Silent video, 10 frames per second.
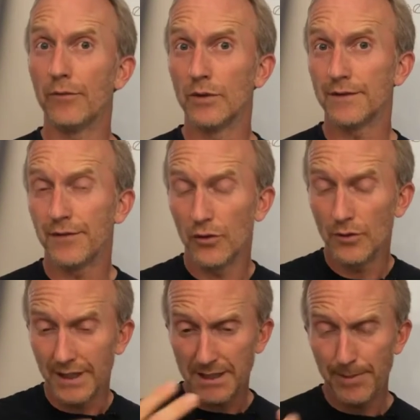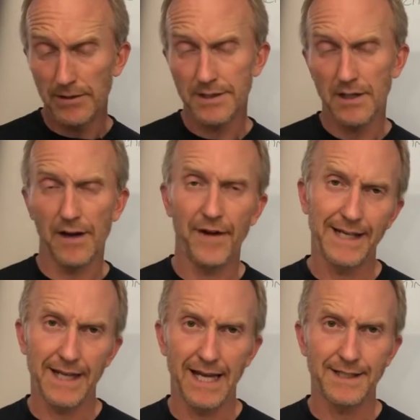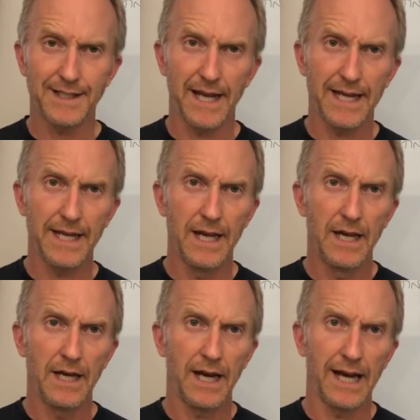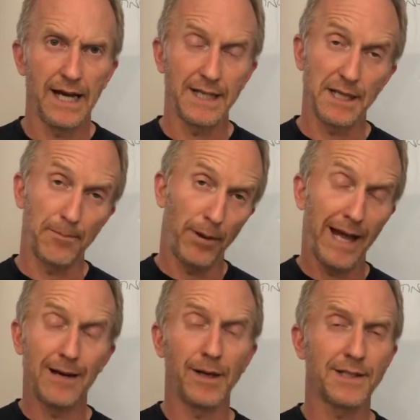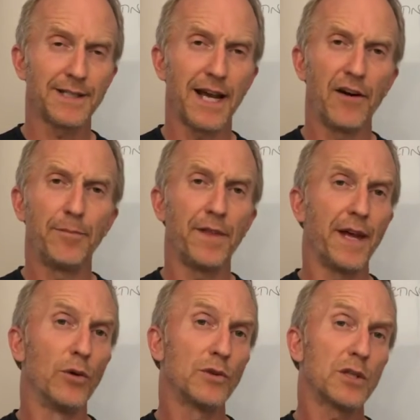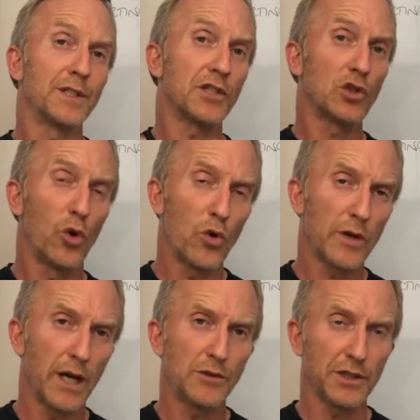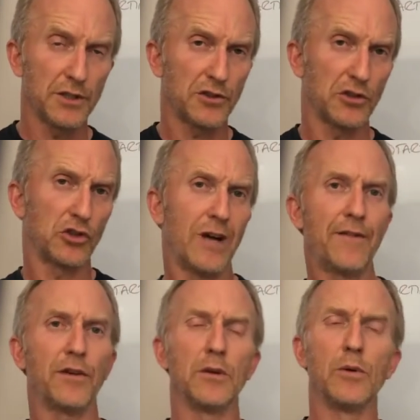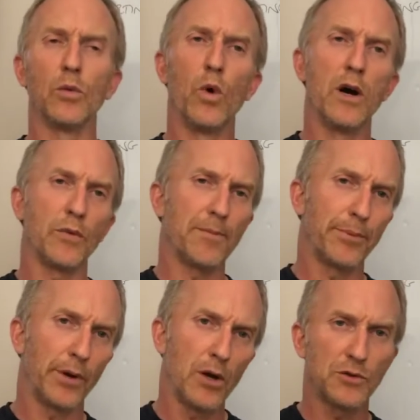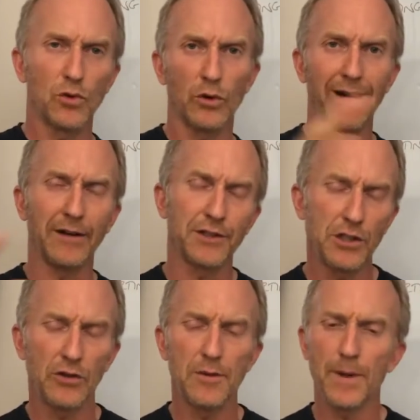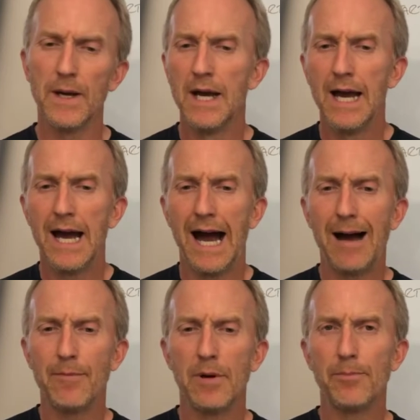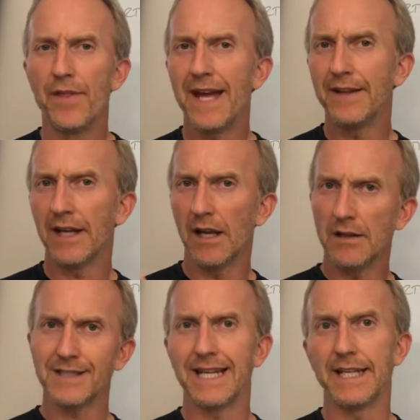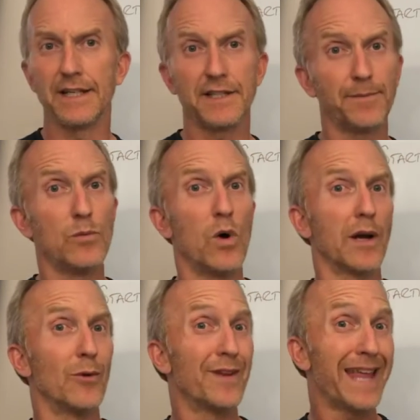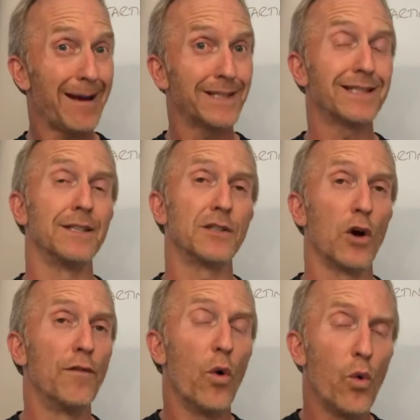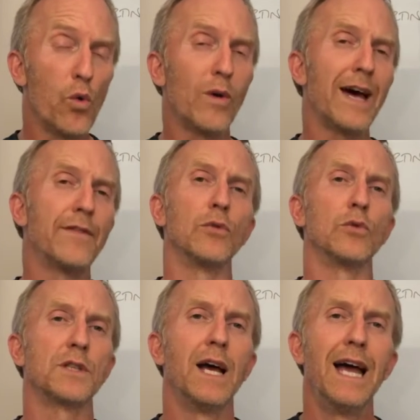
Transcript: through the experience I've had as a player myself, but then also as a tour coach, I used to travel and work with pros all around Europe. But then the last 10 years I've been working with amateurs of all levels.